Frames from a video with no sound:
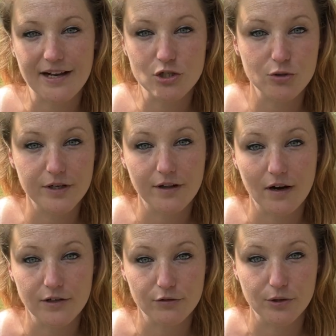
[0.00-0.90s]
Choi that I
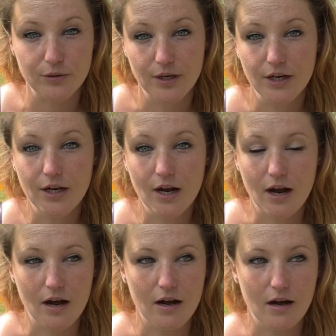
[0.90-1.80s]
grew.
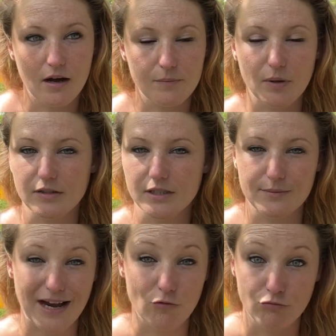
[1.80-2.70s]
I planted them
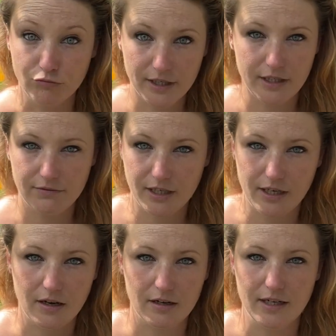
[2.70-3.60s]
out really, really
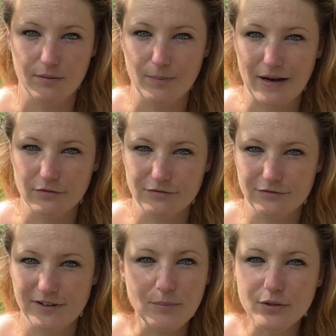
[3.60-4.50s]
early, about
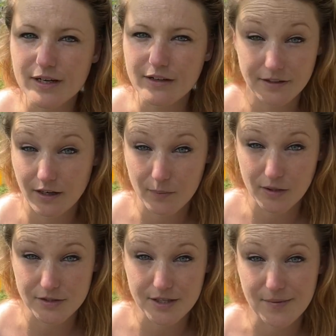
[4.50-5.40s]
February, I think I
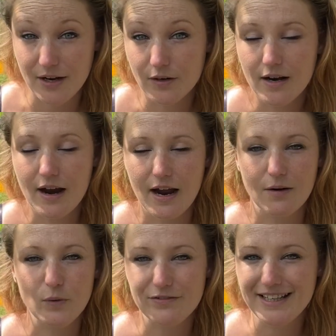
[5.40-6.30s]
planted them out,
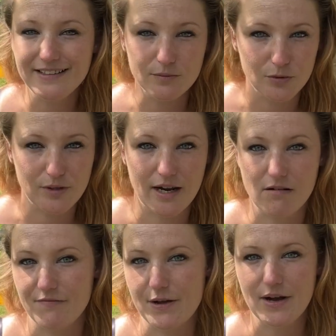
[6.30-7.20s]
and we've eaten them all
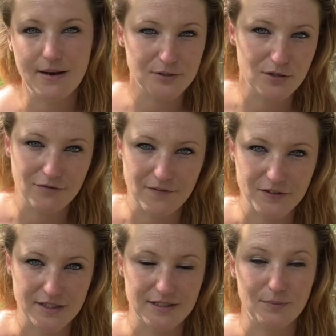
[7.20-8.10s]
now. They were absolutely
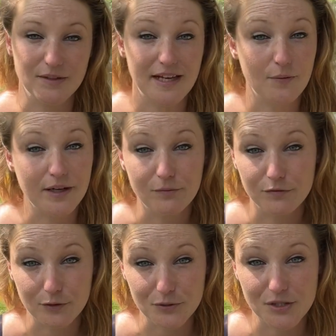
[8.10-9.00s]
fantastic, but they were in
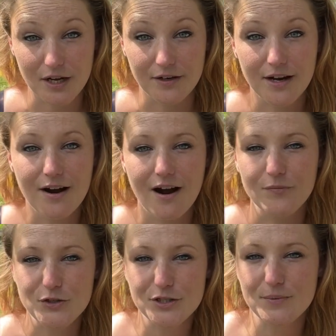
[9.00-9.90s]
full sun. I'm
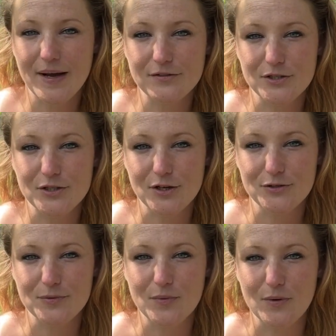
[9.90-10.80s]
just about to sow
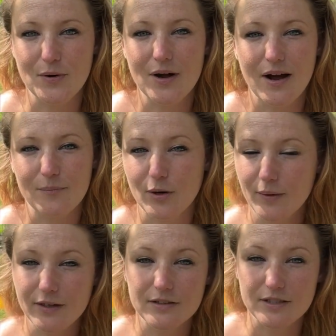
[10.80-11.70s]
some more. I'm
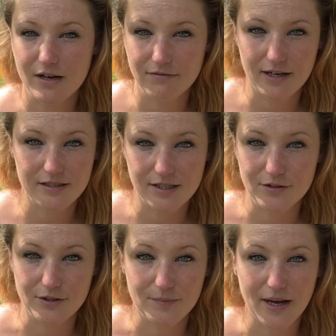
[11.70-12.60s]
probably going to direct
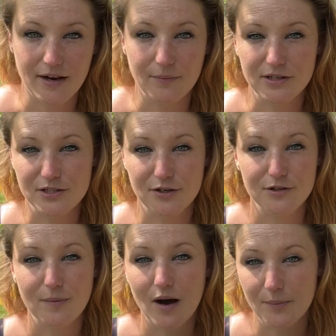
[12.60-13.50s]
sow them, and I'm going to sow
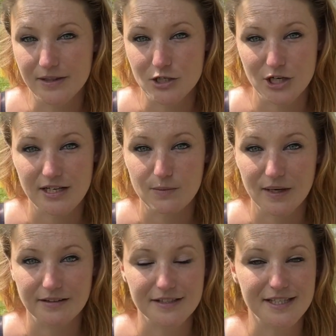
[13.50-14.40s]
them up in the shady
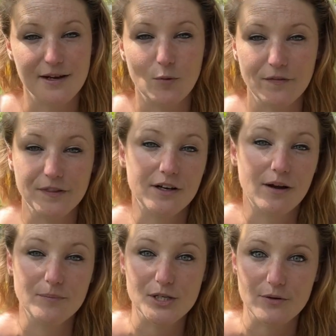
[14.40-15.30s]
bed, the same one that
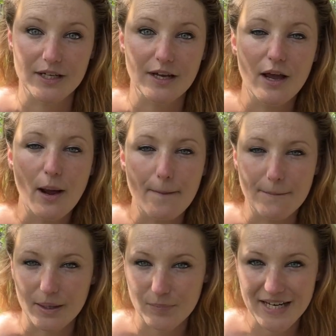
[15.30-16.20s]
I'm sowing
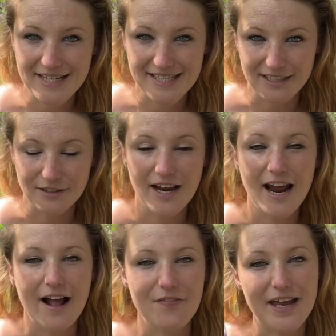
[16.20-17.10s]
my peas in,
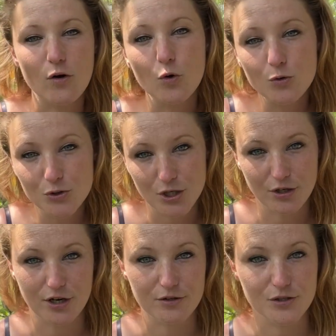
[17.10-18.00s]
and that also
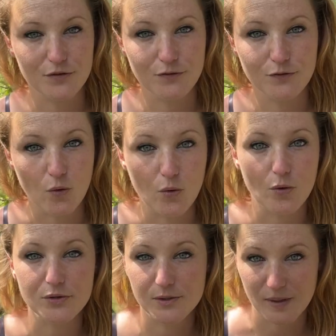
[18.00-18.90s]
goes
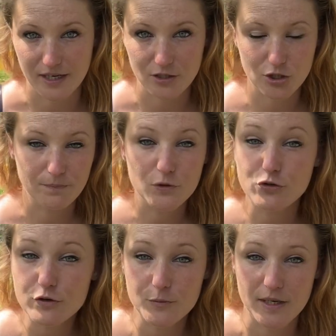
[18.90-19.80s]
for spinach.
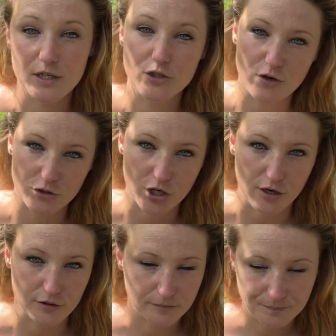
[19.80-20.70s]
True spinach, not
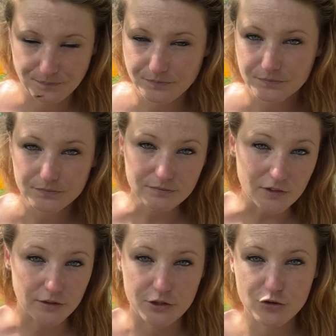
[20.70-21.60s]
chard.
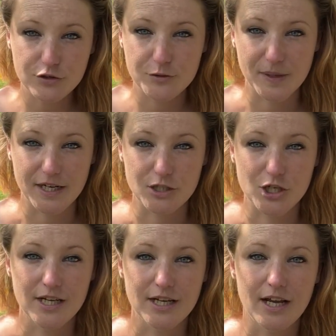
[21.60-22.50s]
The true spinach
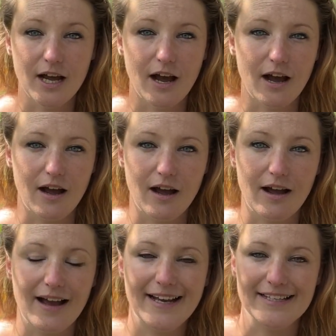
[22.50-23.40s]

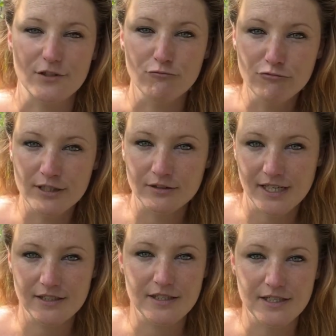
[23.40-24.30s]
has a real
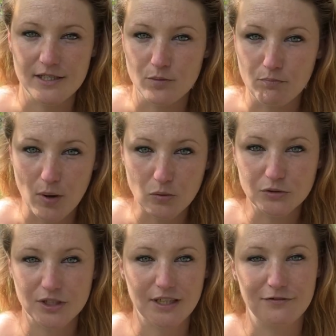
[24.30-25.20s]
tendency to
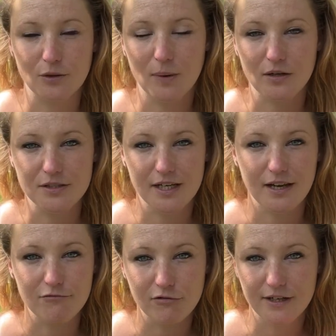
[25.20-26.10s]
bolt if you're planting
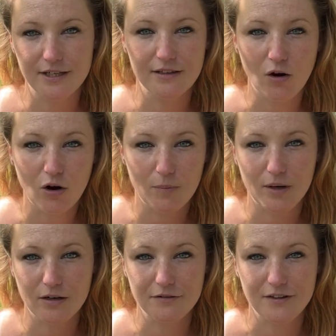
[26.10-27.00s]
it right in the hot
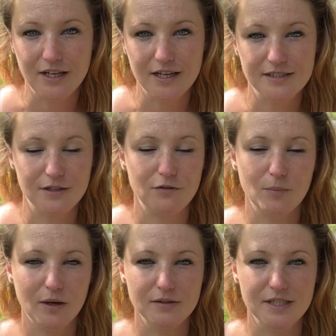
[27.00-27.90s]
part of the year. So if you're
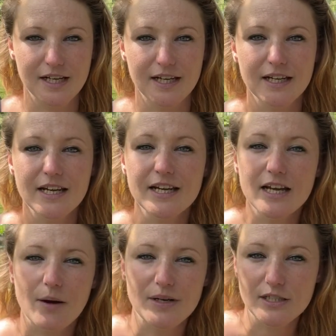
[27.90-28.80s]
planting it,
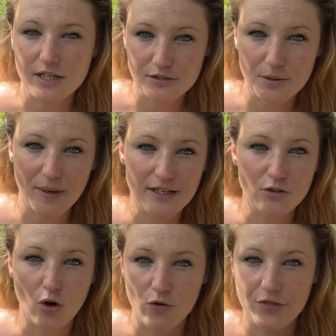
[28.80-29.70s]
I mean, it does
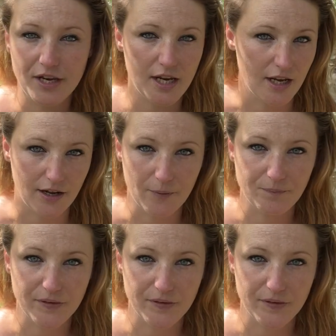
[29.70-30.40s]
depend on the year.